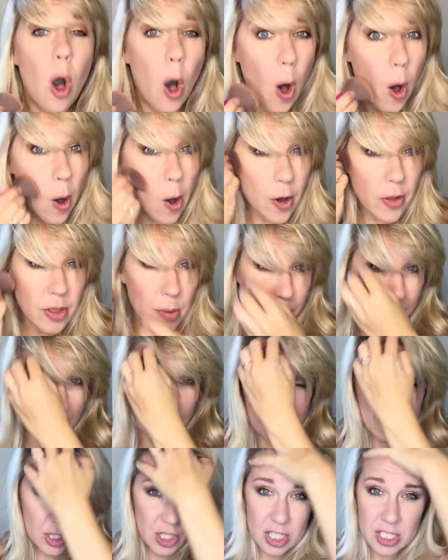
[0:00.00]
All the
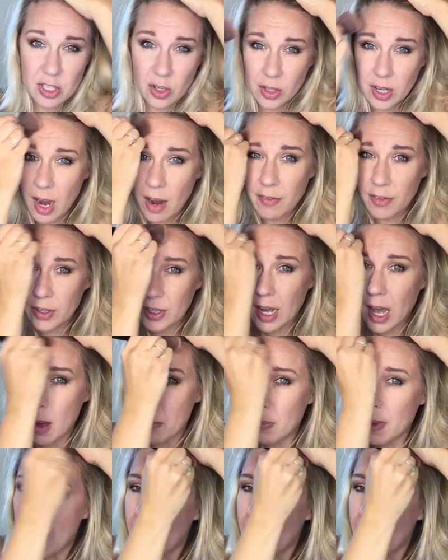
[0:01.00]
blemishes are covered up.